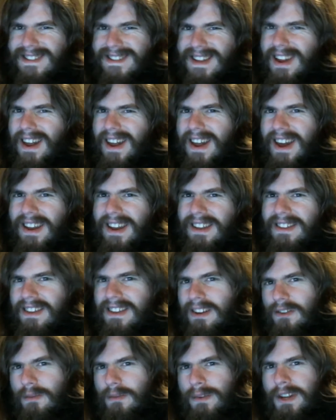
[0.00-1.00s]
I kind of
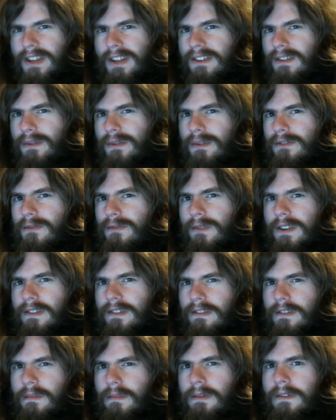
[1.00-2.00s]
think 22 is
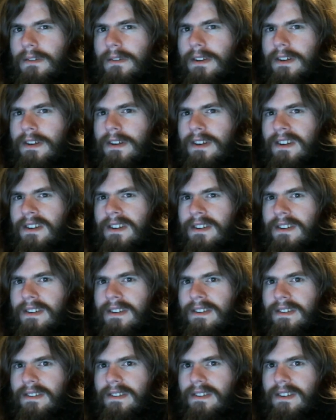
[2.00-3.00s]
reasonable.
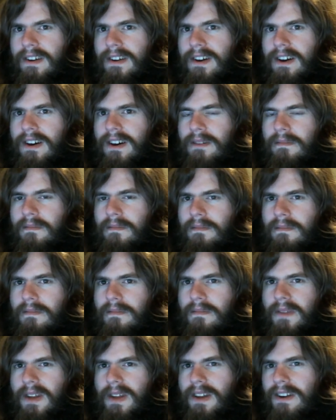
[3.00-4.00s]
Um,
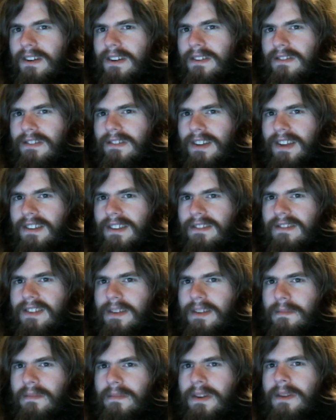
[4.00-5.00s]
because it's
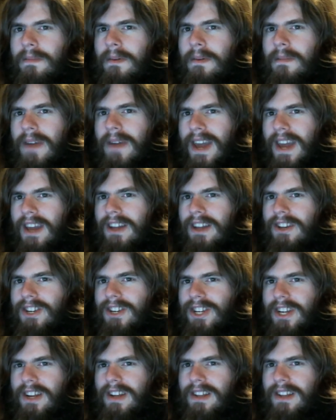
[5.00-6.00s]
the minimum
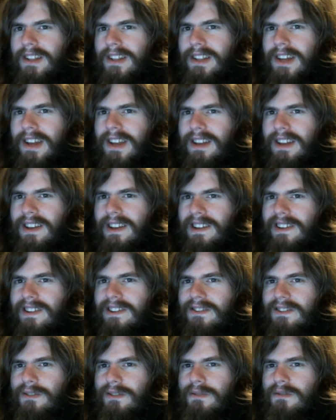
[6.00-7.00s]
age, like,
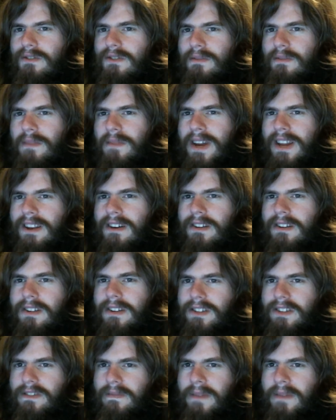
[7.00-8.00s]
due to my
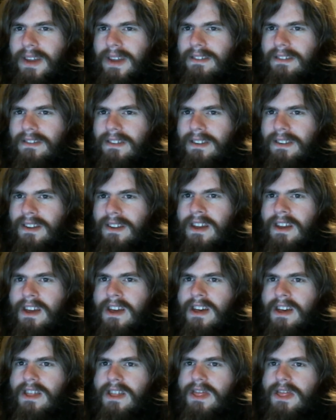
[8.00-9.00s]
knowledge of medicine,
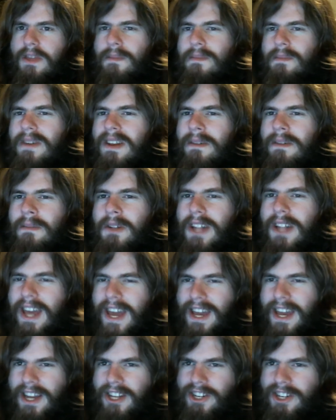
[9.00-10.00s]
the minimal
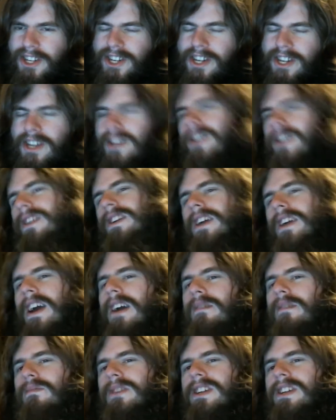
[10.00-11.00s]
age
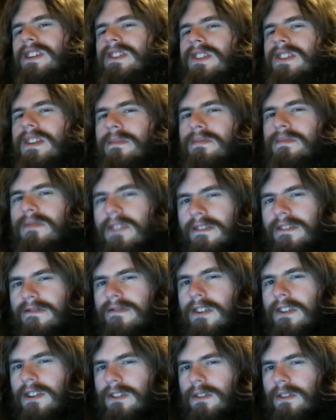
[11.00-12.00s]
at which the
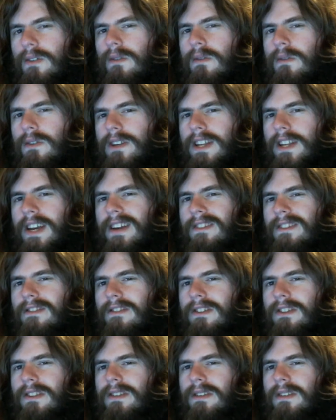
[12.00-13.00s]
prefrontal cortex
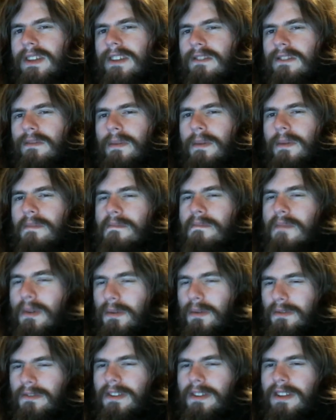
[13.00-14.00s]
could at least be
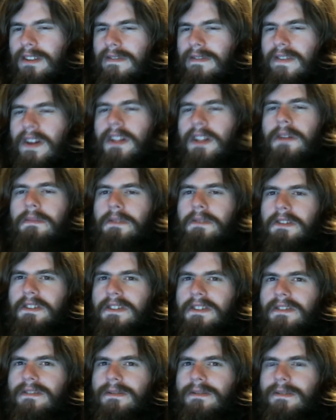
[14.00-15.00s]
mostly developed,
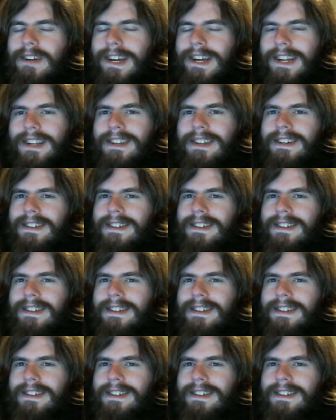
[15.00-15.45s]
right?